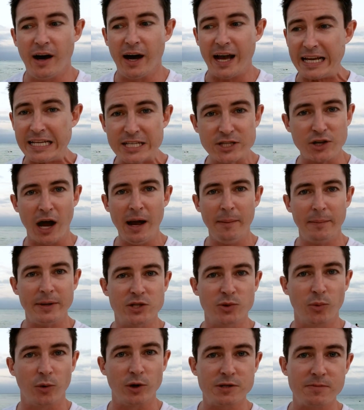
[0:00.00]

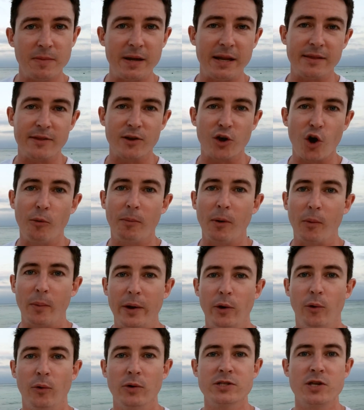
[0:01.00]
excitement towards meeting the girl, but
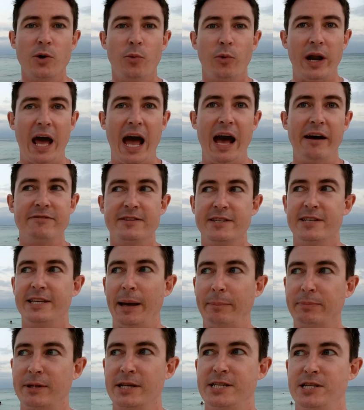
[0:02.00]
we also want to have
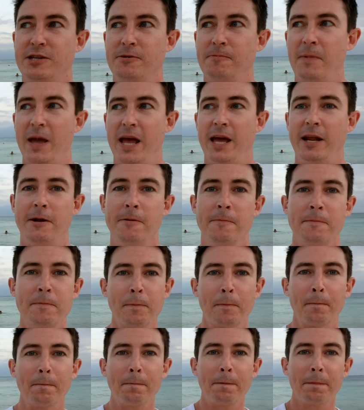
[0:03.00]
skepticism in
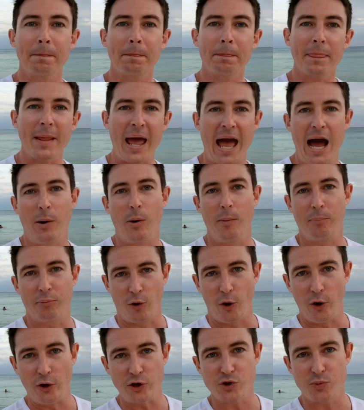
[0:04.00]
our
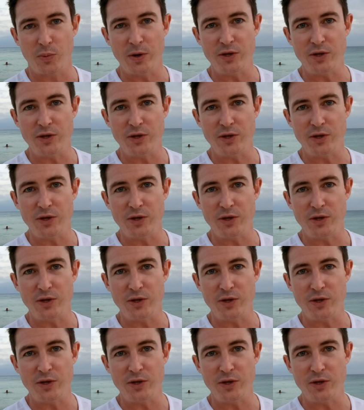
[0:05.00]
approach.